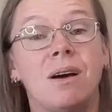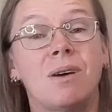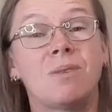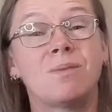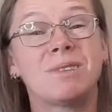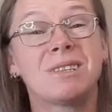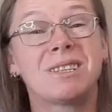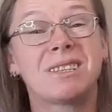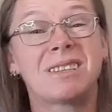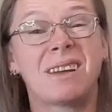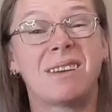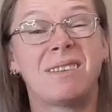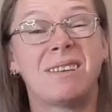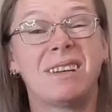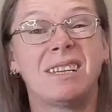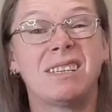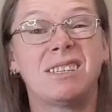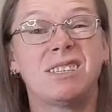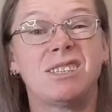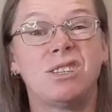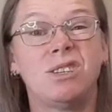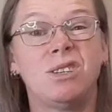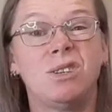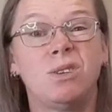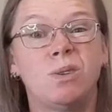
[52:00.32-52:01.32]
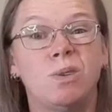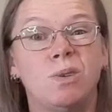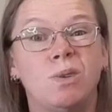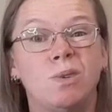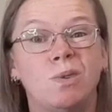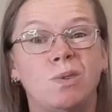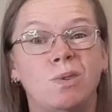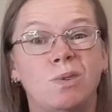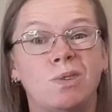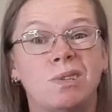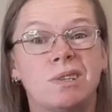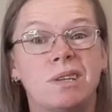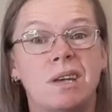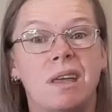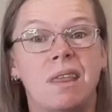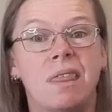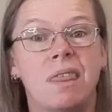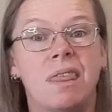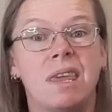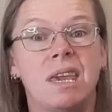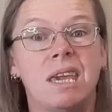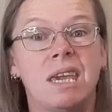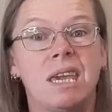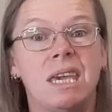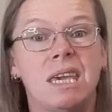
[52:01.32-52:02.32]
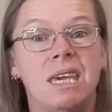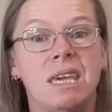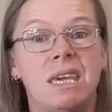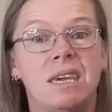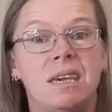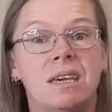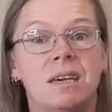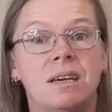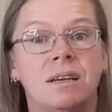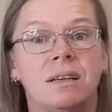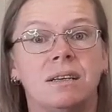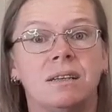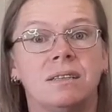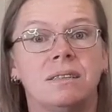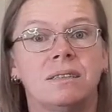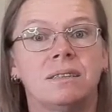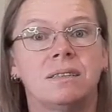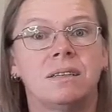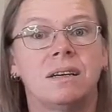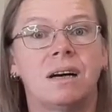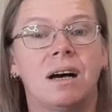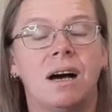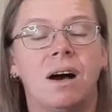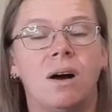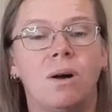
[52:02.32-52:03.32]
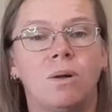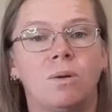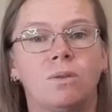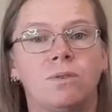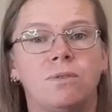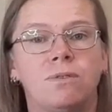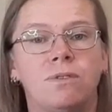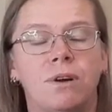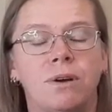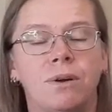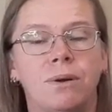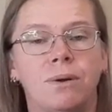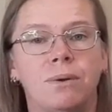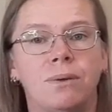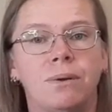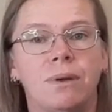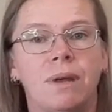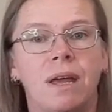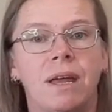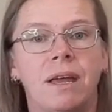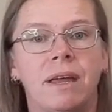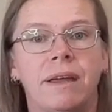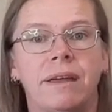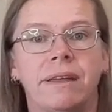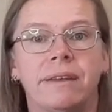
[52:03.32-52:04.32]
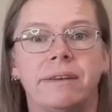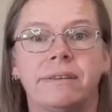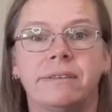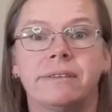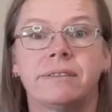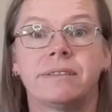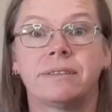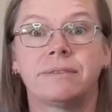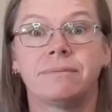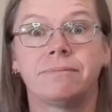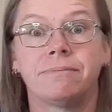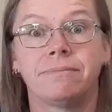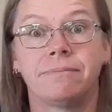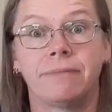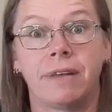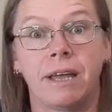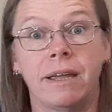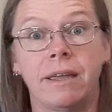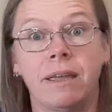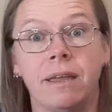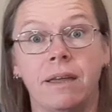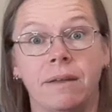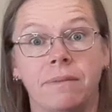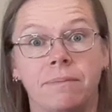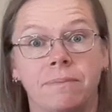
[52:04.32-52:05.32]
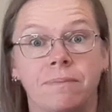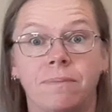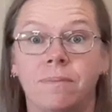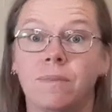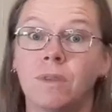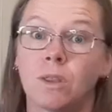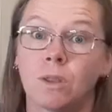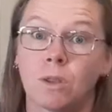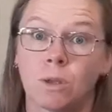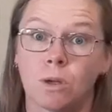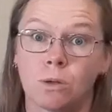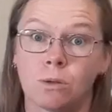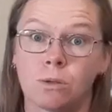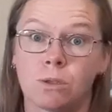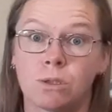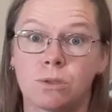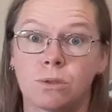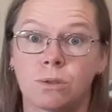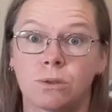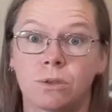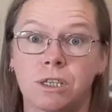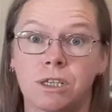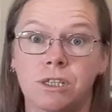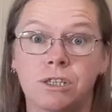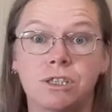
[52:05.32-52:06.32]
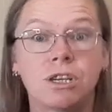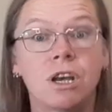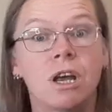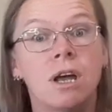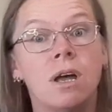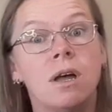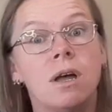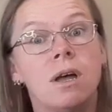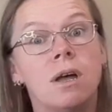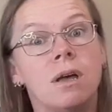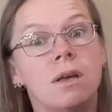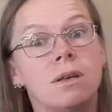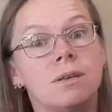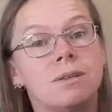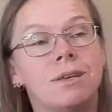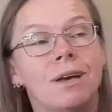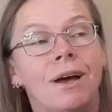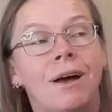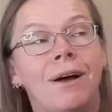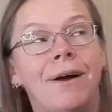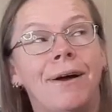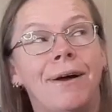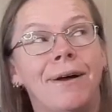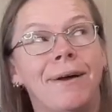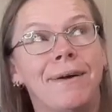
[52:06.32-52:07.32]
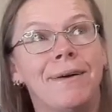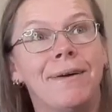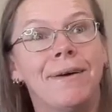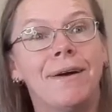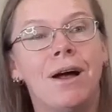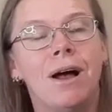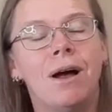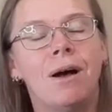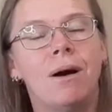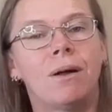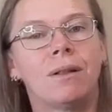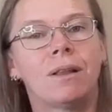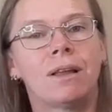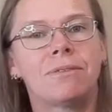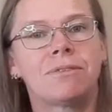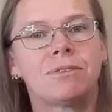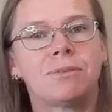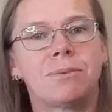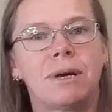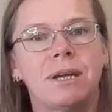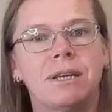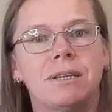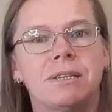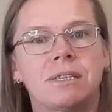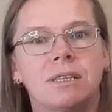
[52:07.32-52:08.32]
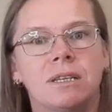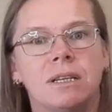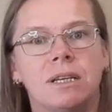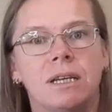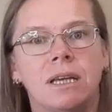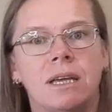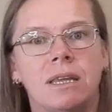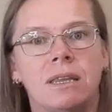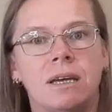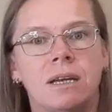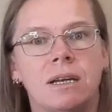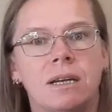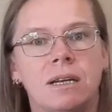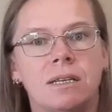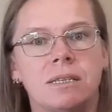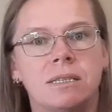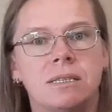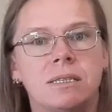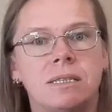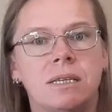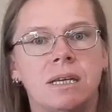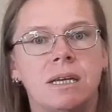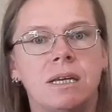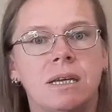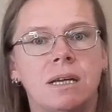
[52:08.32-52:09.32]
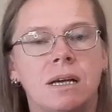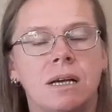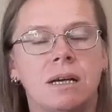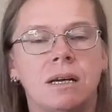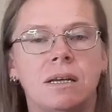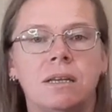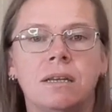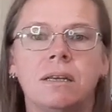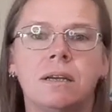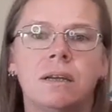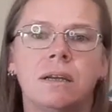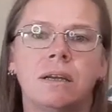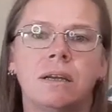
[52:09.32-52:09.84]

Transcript: I was going to use the old phone, and again, no storage. So I'll have to wait until I get that SD card.